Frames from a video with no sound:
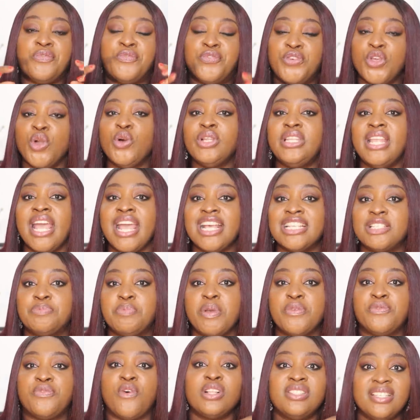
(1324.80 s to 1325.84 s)
A few days
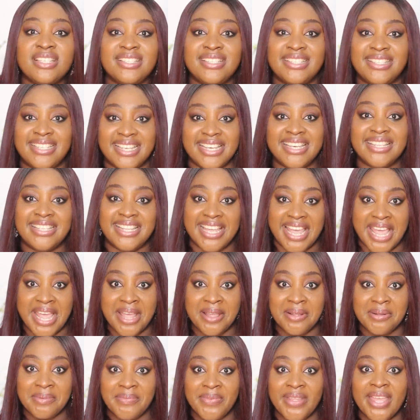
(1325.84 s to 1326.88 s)
before the
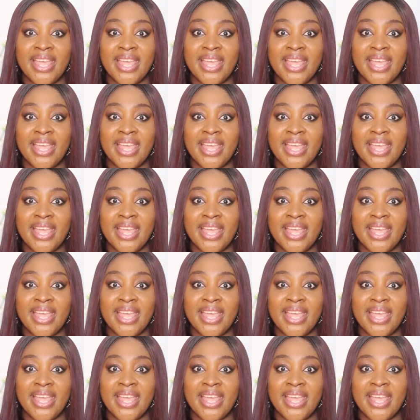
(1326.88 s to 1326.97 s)
D-Day,